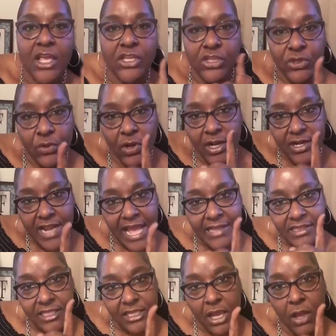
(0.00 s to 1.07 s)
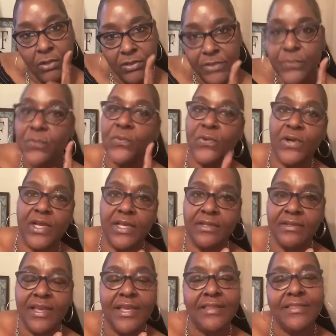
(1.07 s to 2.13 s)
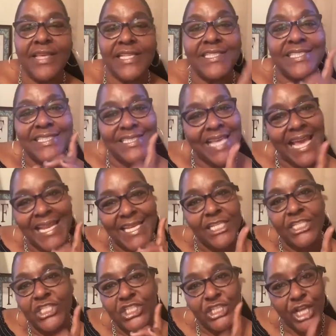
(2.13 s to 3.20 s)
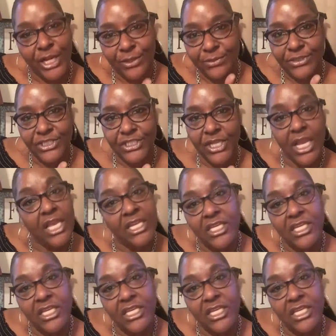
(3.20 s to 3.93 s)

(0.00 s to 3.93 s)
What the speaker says: You are not the only one that sat in a church